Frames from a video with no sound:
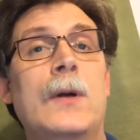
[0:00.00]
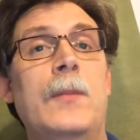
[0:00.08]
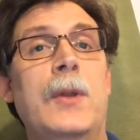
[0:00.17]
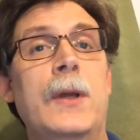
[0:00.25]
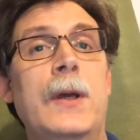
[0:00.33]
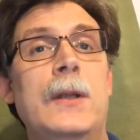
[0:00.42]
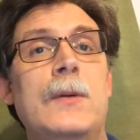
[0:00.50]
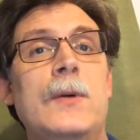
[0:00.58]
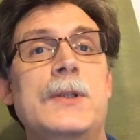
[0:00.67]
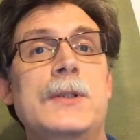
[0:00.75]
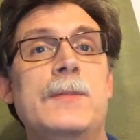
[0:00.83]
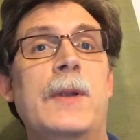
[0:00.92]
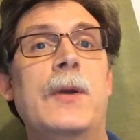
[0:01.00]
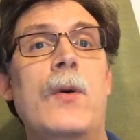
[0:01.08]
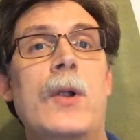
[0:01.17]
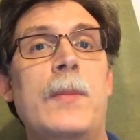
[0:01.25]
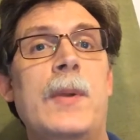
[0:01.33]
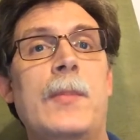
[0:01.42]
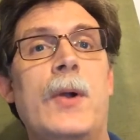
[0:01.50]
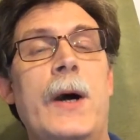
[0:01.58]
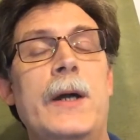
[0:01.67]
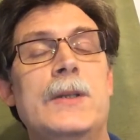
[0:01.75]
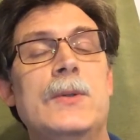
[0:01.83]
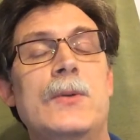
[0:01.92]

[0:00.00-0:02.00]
Complete, which has been going up in price.